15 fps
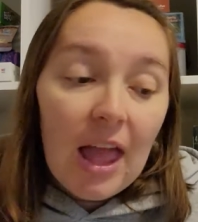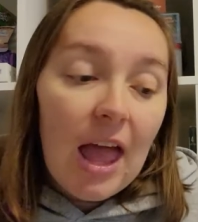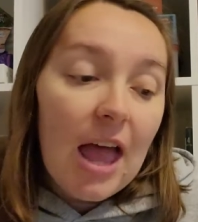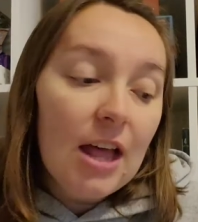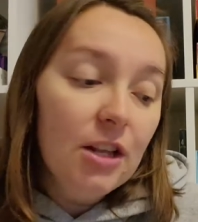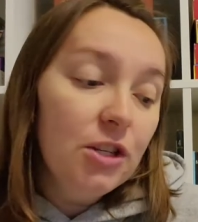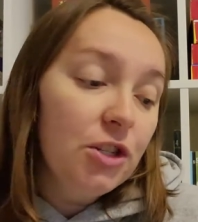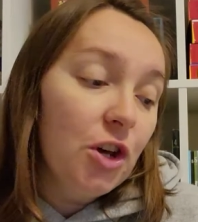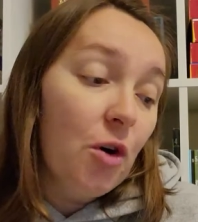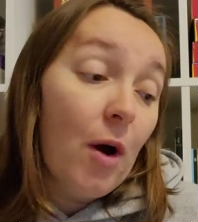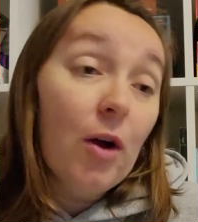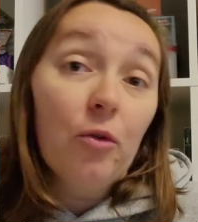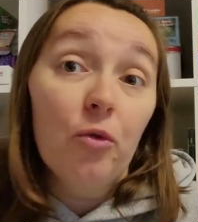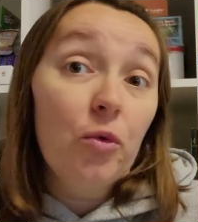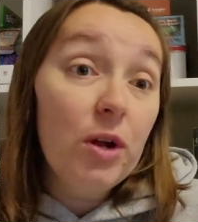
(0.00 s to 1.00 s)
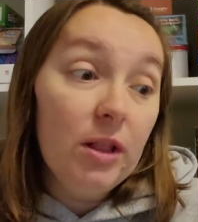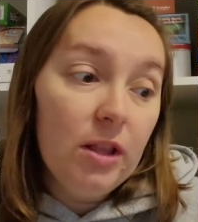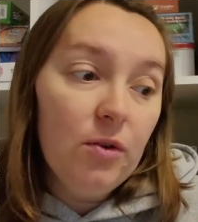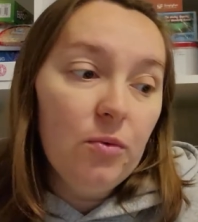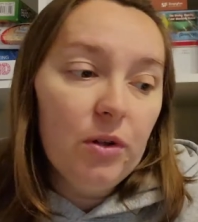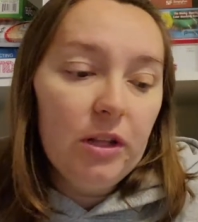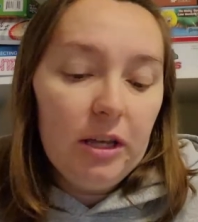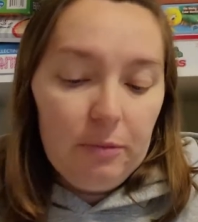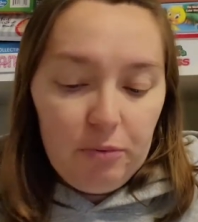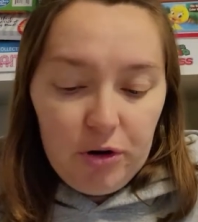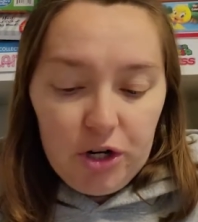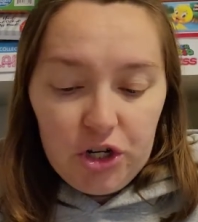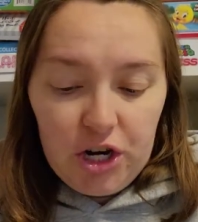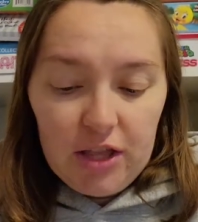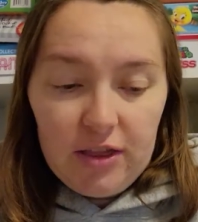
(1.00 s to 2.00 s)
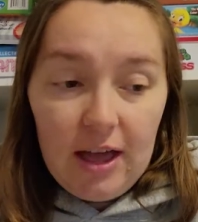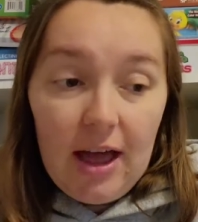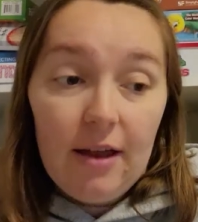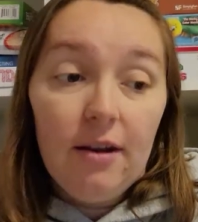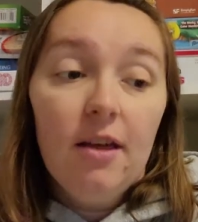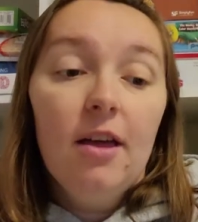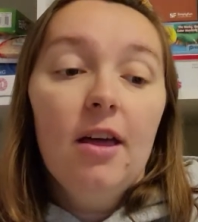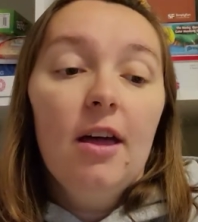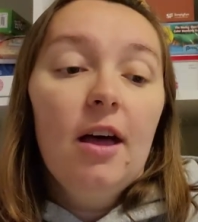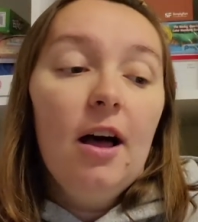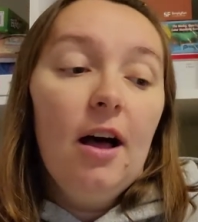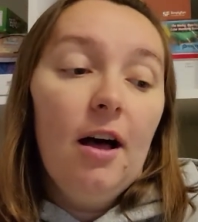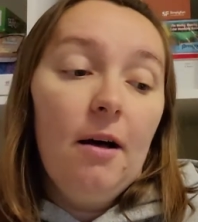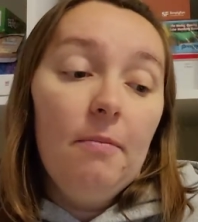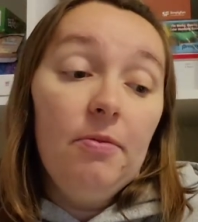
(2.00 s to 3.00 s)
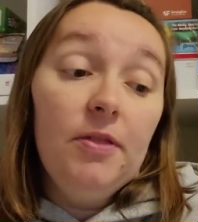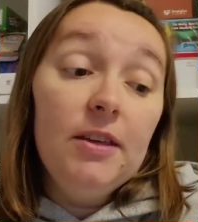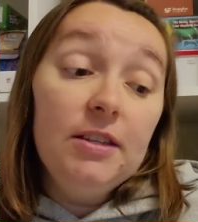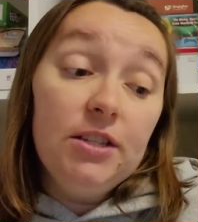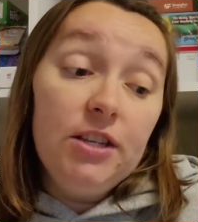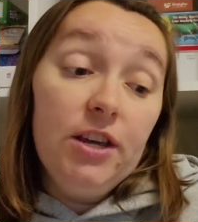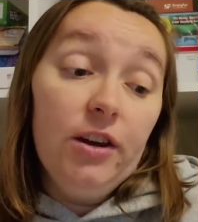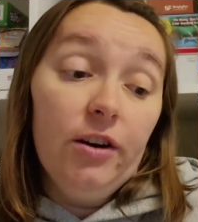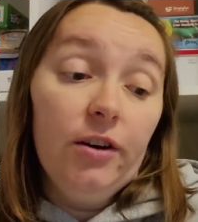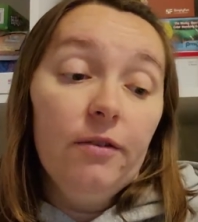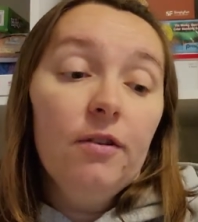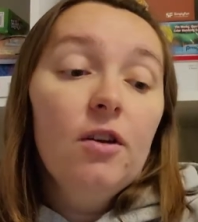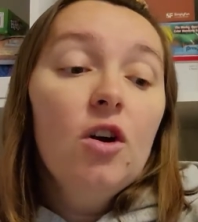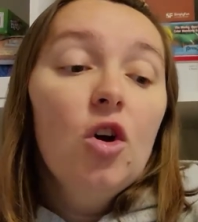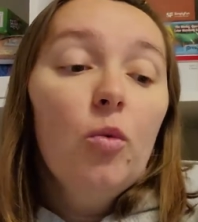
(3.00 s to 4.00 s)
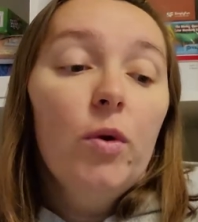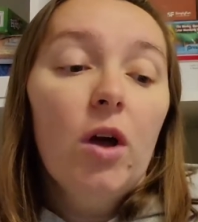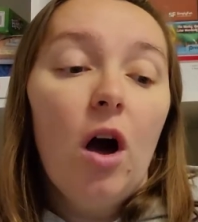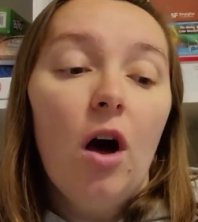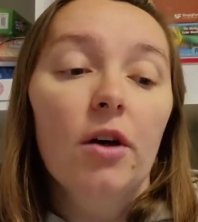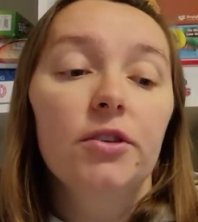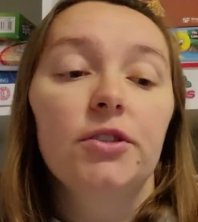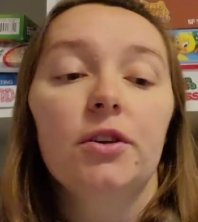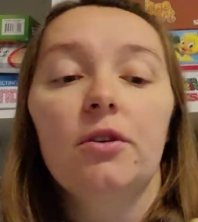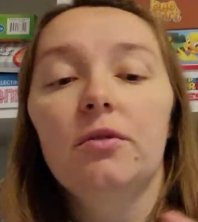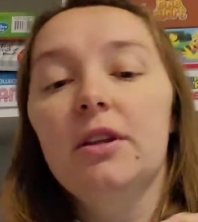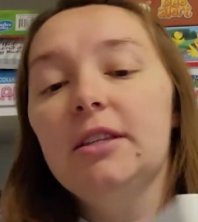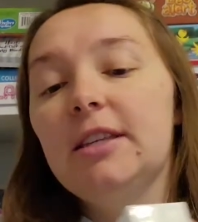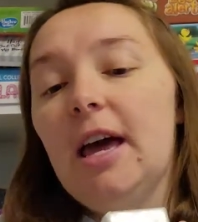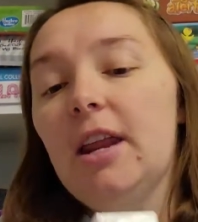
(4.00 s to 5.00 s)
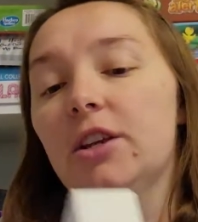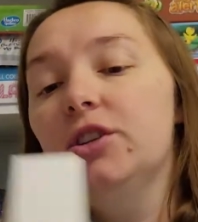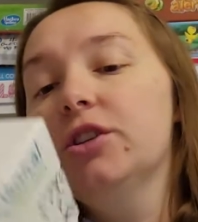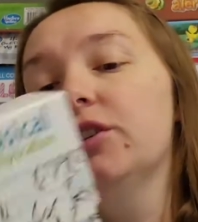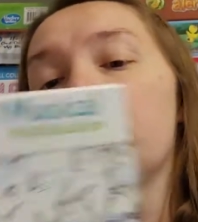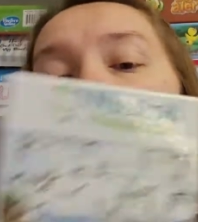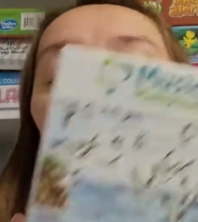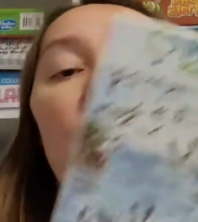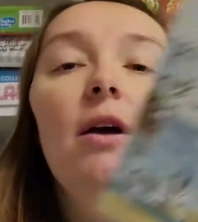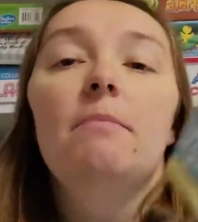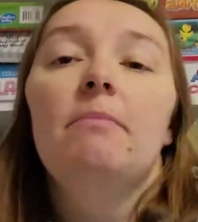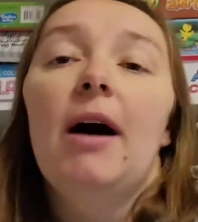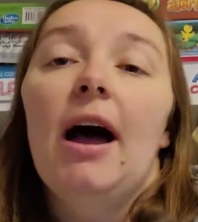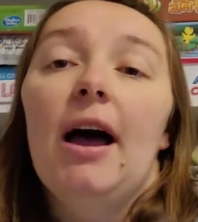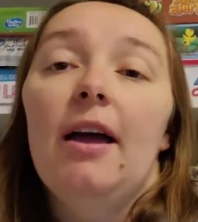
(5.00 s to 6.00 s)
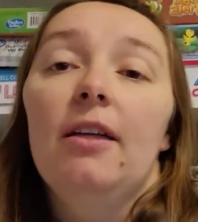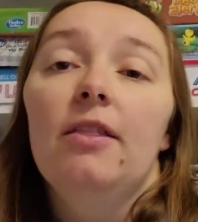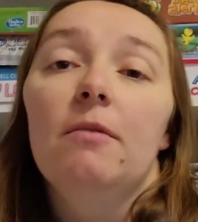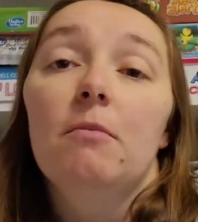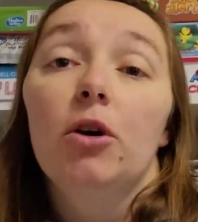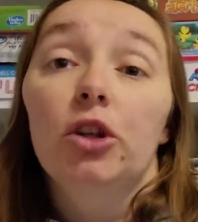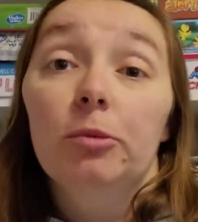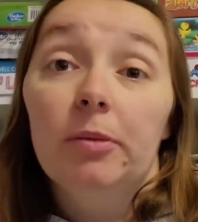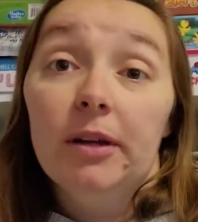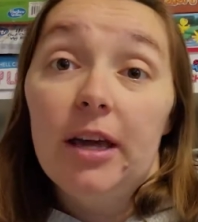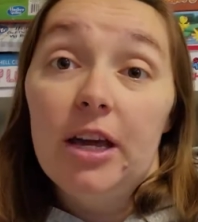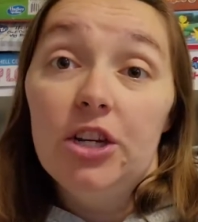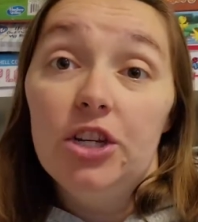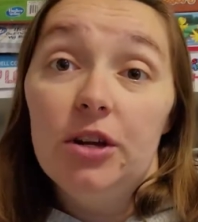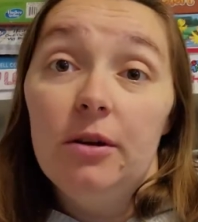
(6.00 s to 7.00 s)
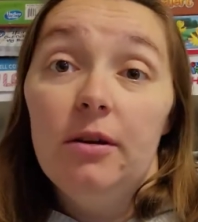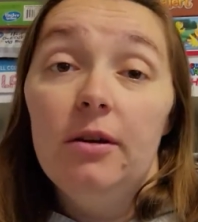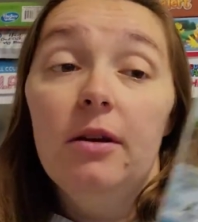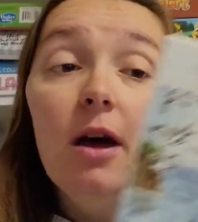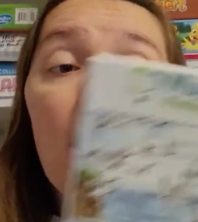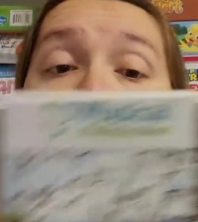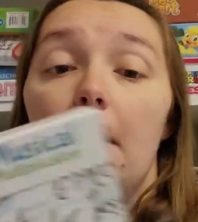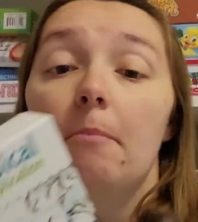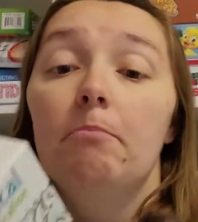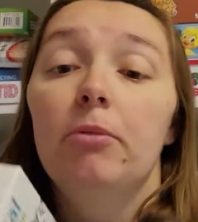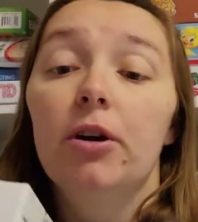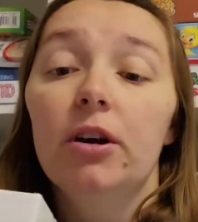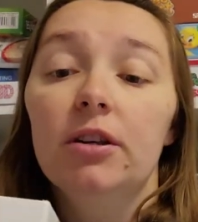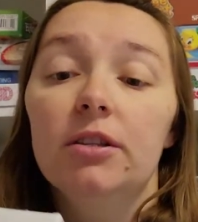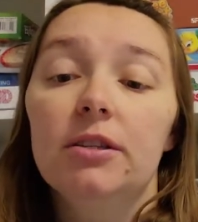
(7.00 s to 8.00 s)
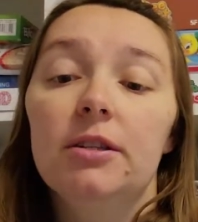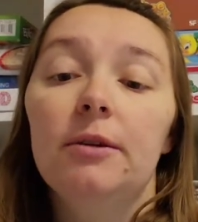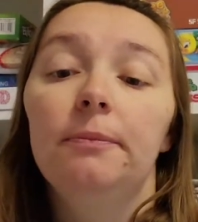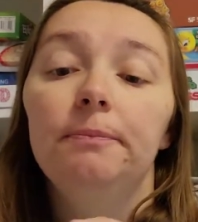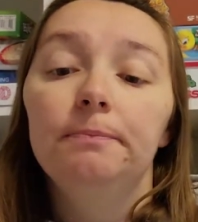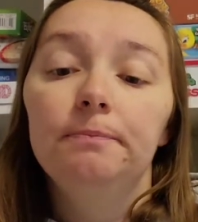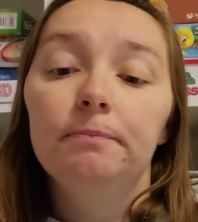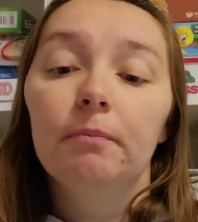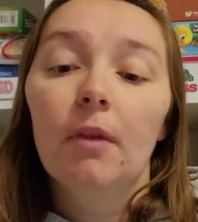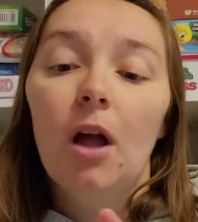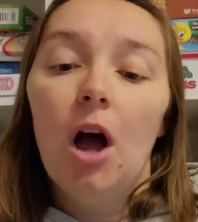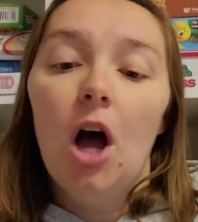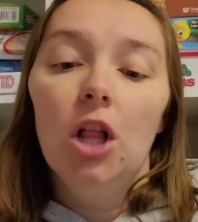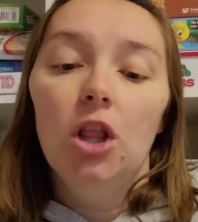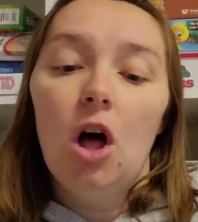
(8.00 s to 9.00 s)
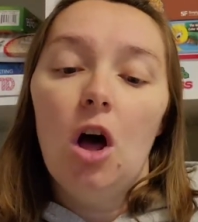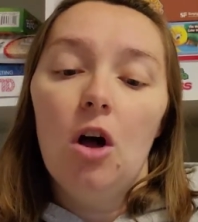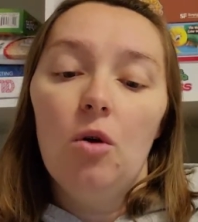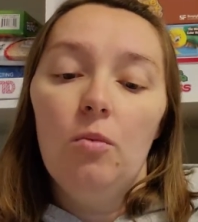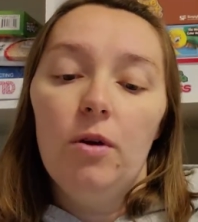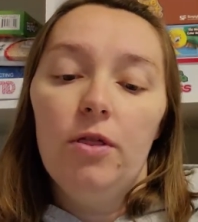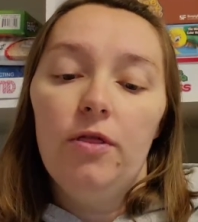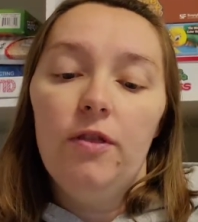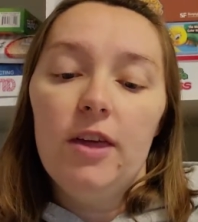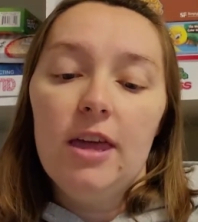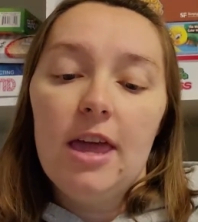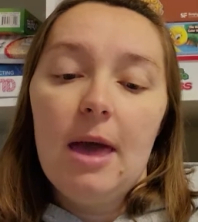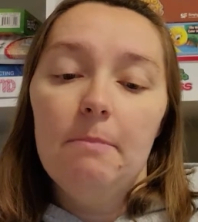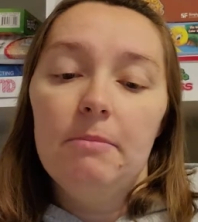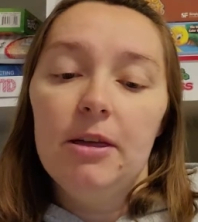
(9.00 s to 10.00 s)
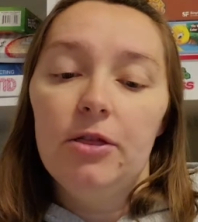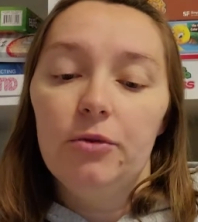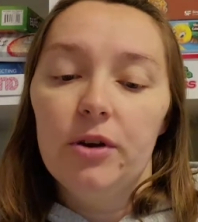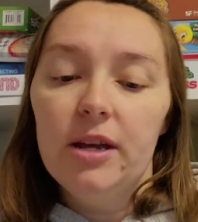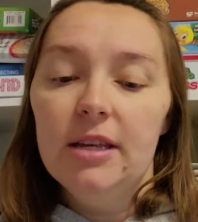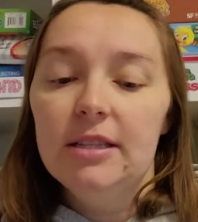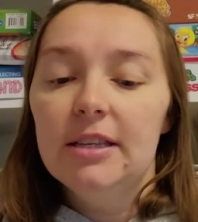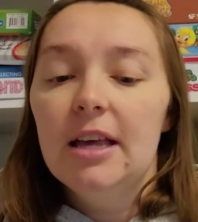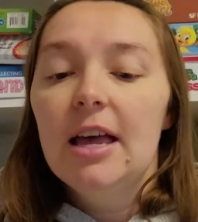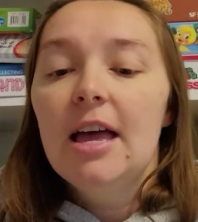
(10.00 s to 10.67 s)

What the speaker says: And so I really, really appreciate that this year. We also decided to go and buy the multiplication books along with the MP3s.